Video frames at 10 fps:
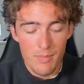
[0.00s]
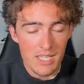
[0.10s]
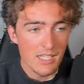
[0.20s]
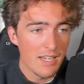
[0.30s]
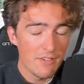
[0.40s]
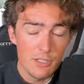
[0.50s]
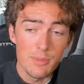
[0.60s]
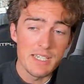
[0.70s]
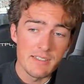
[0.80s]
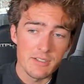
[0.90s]
make your life a little bit
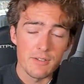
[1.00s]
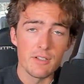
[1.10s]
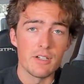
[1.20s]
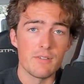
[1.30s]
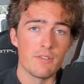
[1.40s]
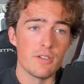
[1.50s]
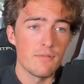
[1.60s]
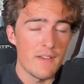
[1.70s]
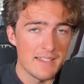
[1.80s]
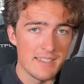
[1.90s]
easier if you're looking for those
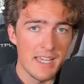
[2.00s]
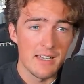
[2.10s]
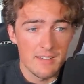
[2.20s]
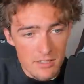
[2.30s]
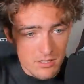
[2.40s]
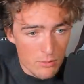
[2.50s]
fancy edits to just